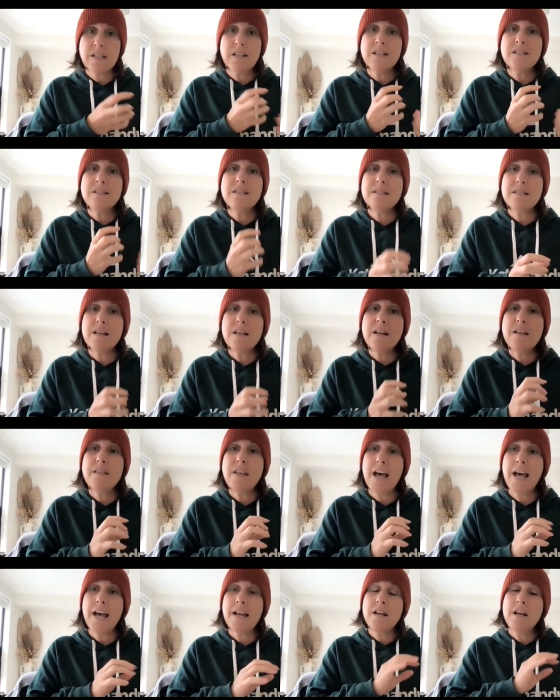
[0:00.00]
So consider
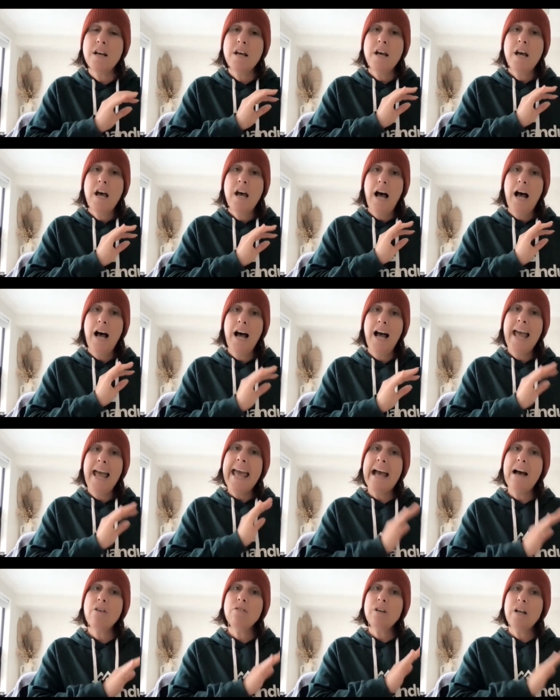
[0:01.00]
that
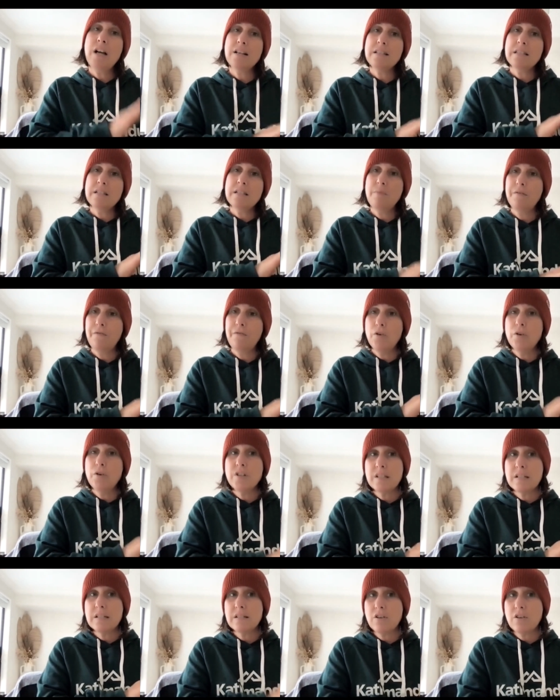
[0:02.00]
how customer
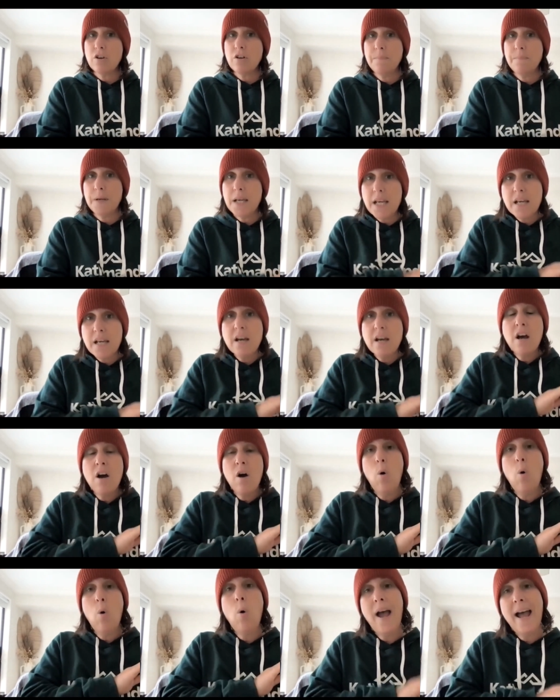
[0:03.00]
focused it's going to be,
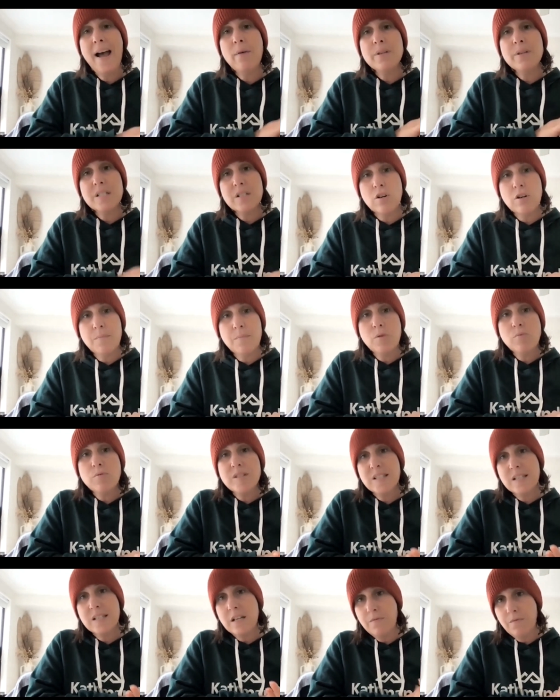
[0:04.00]
or how it's going to be
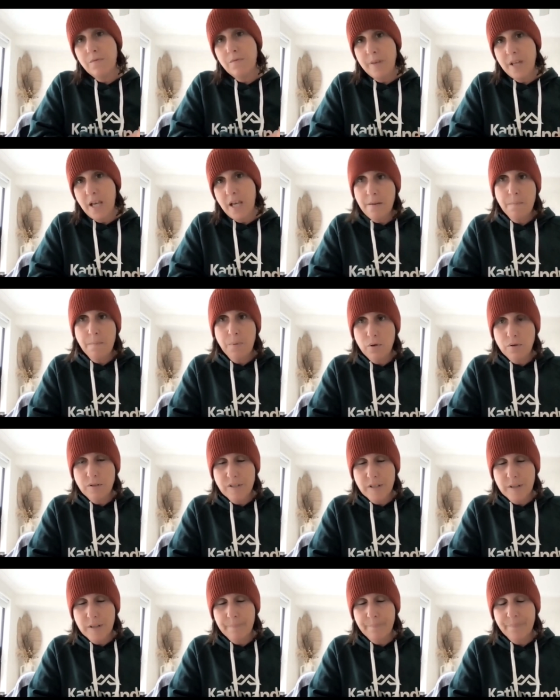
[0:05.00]
received from the other
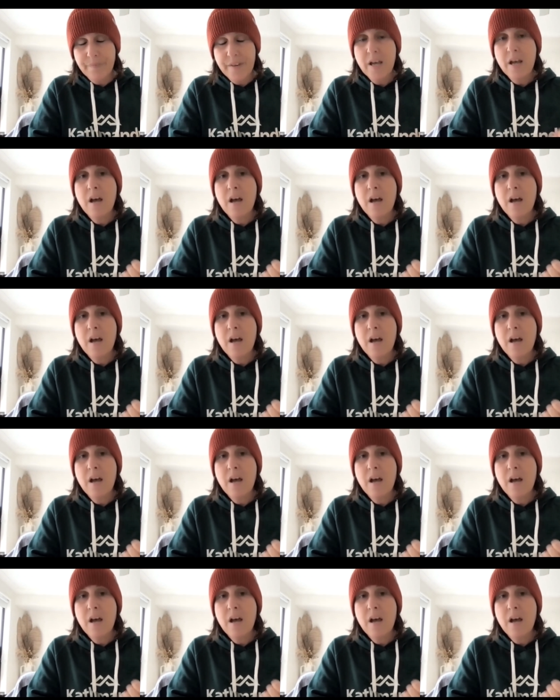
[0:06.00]
person.